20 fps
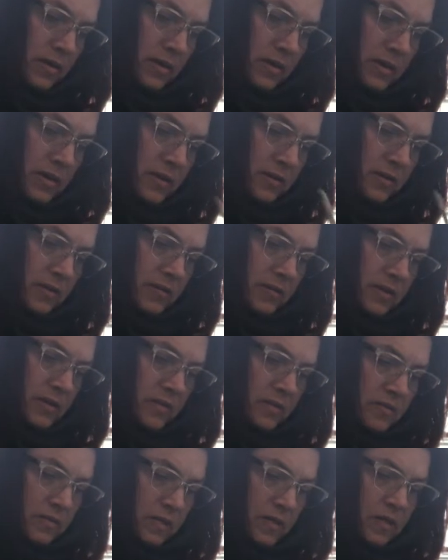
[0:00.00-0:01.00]
And
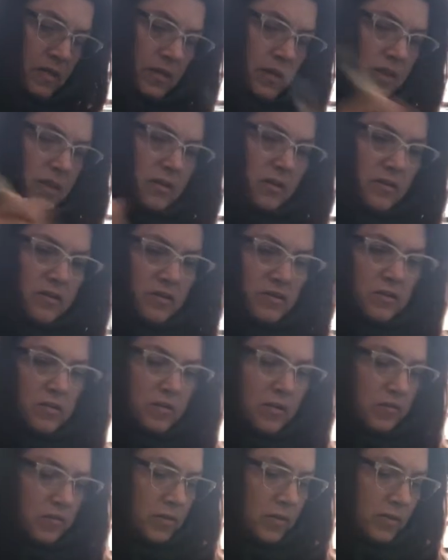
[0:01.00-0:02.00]
it's kind of neat. It's
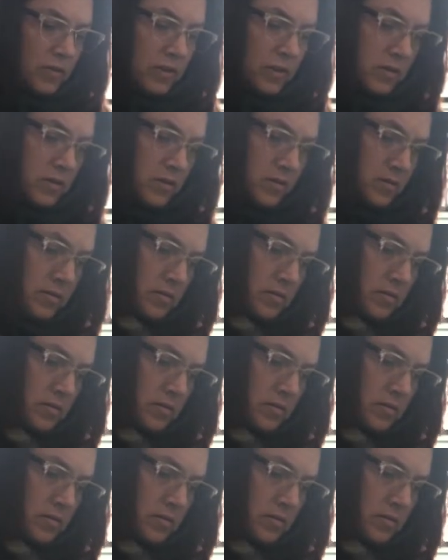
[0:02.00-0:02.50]
definitely,